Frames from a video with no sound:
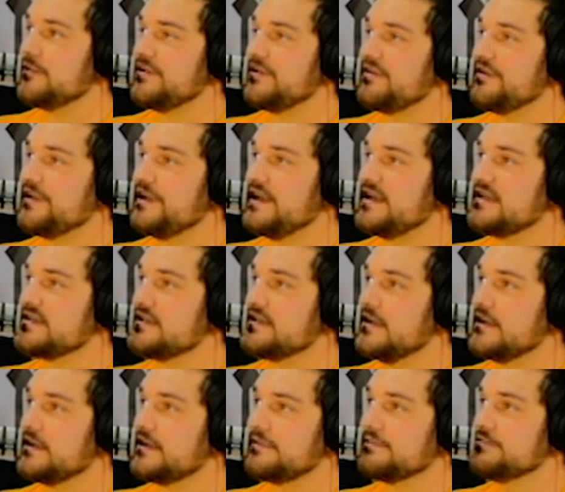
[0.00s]
your opponent has
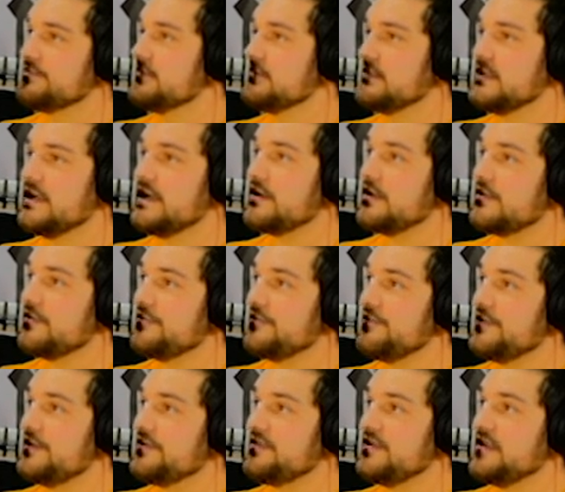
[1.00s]
like, I don't know,
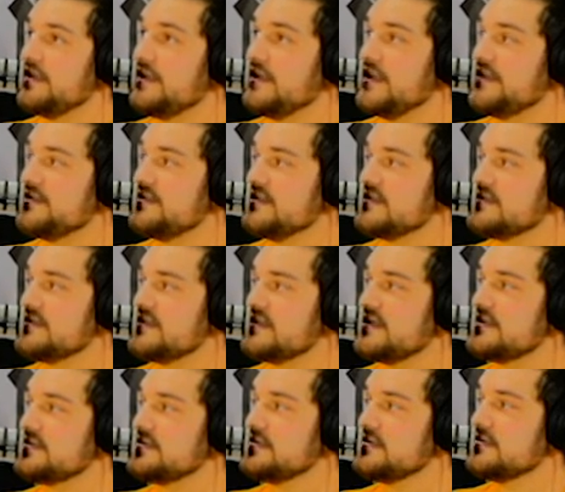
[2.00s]
15, 18
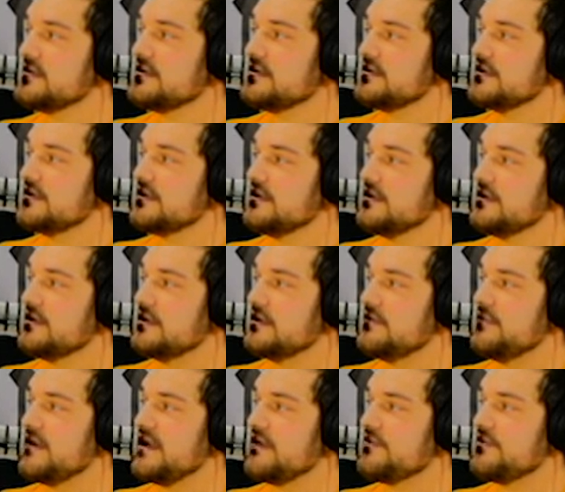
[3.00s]
cents,
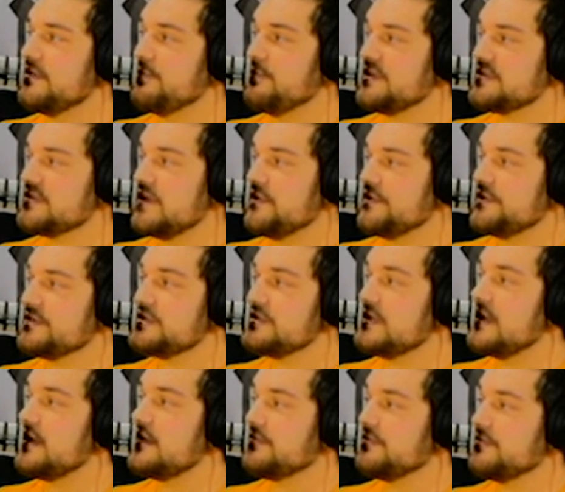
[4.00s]
you might have, plus other
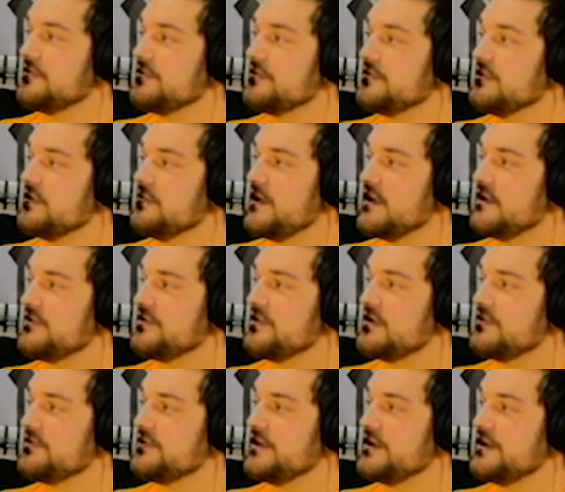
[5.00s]
stuff, you might have
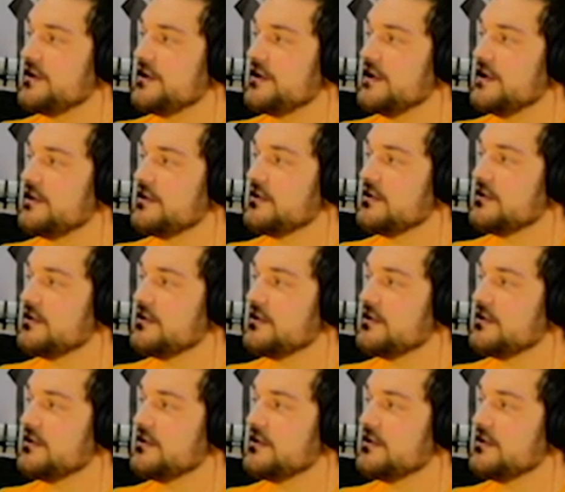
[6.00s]
enough there to get.